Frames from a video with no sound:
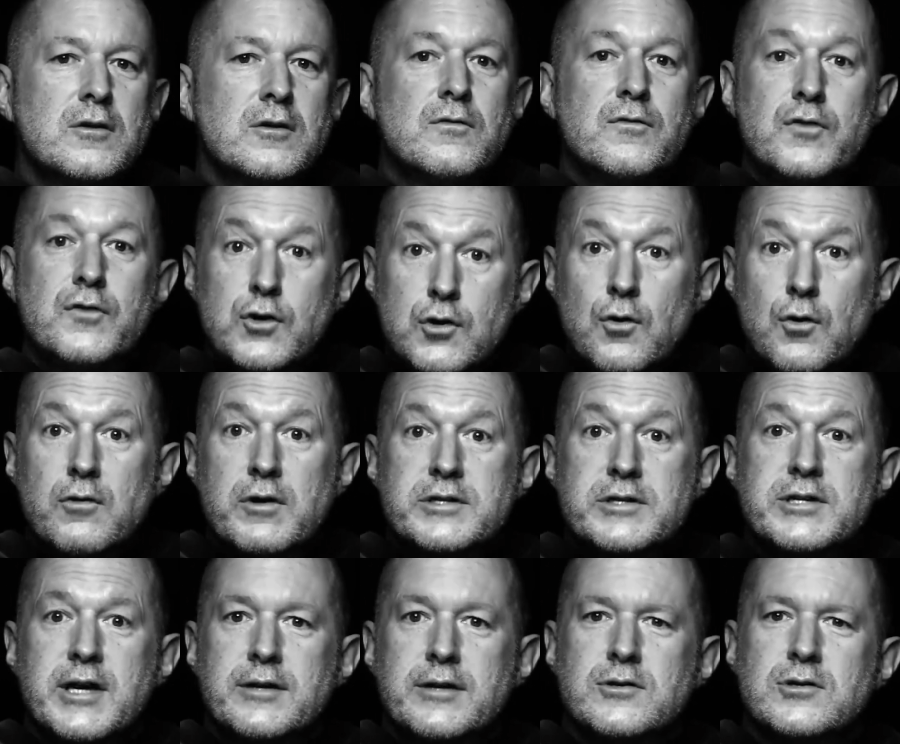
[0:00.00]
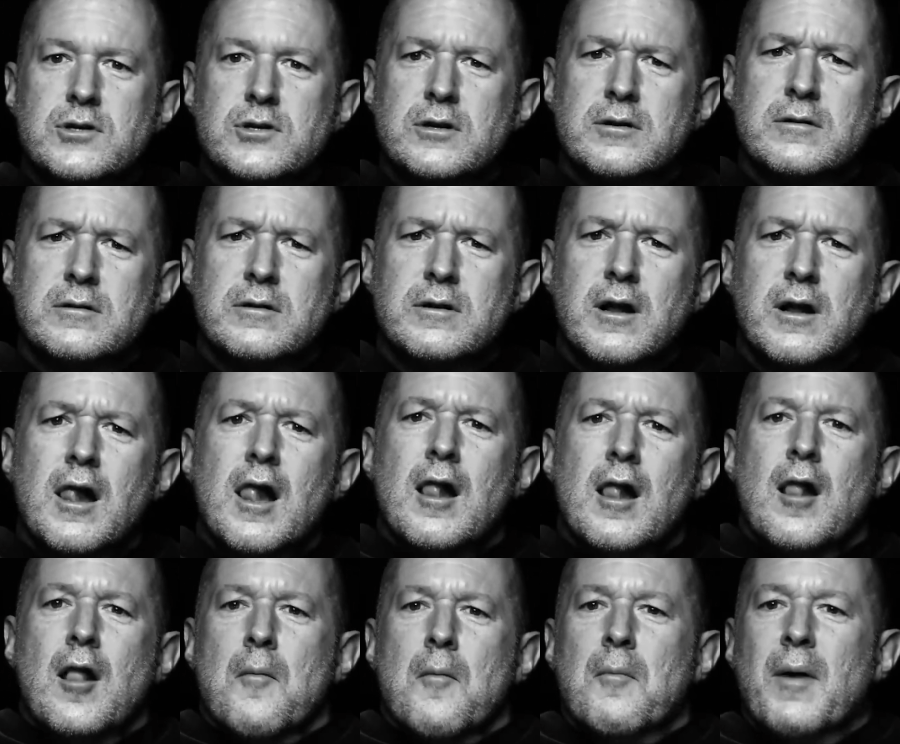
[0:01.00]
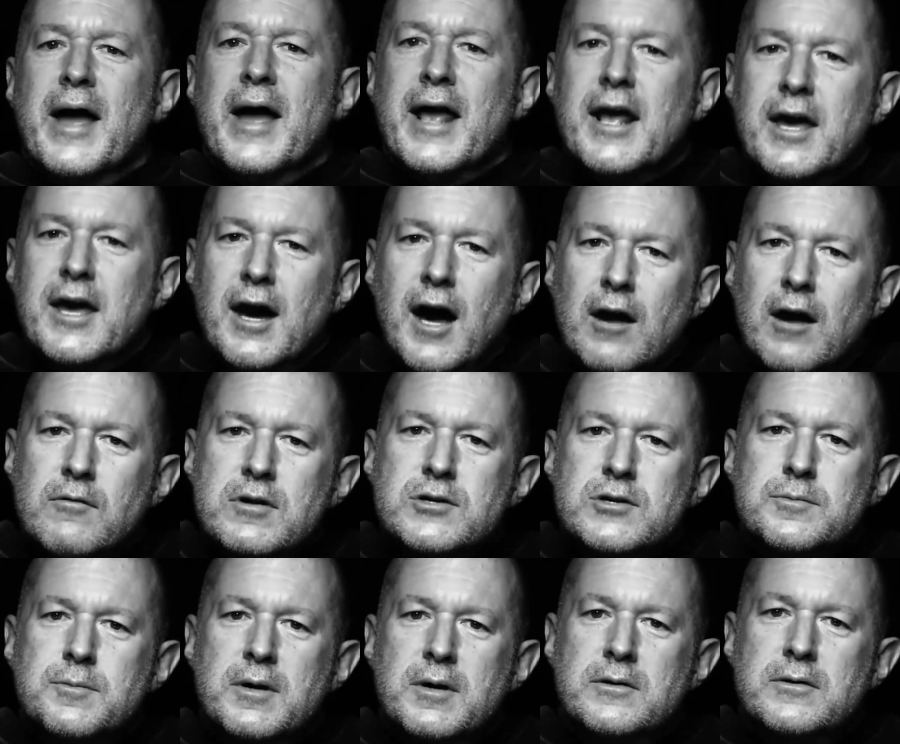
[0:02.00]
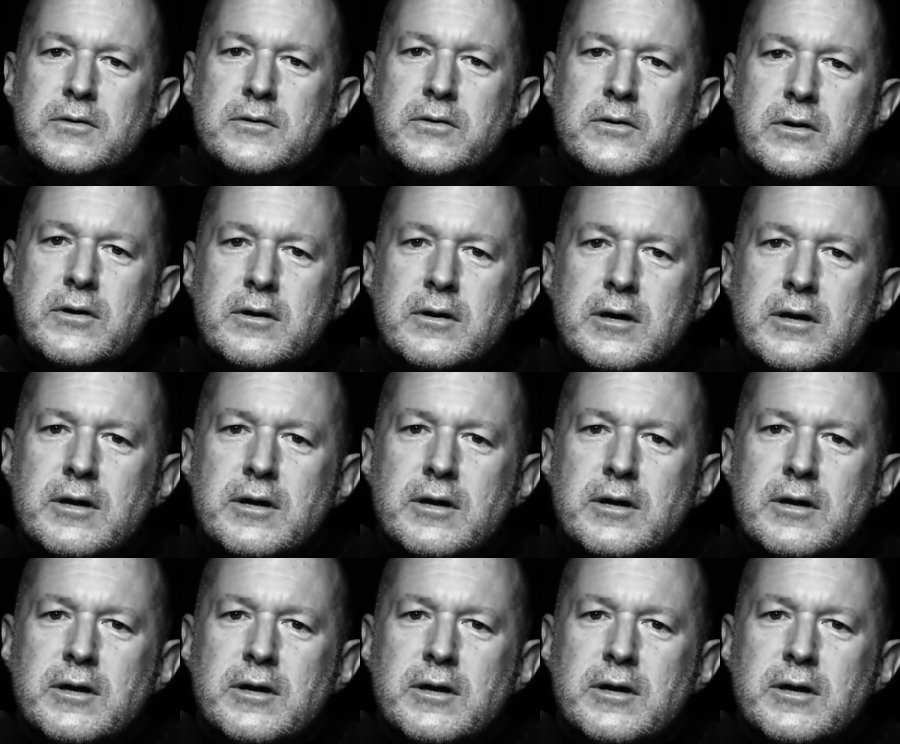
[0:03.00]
for your attention. My encouragement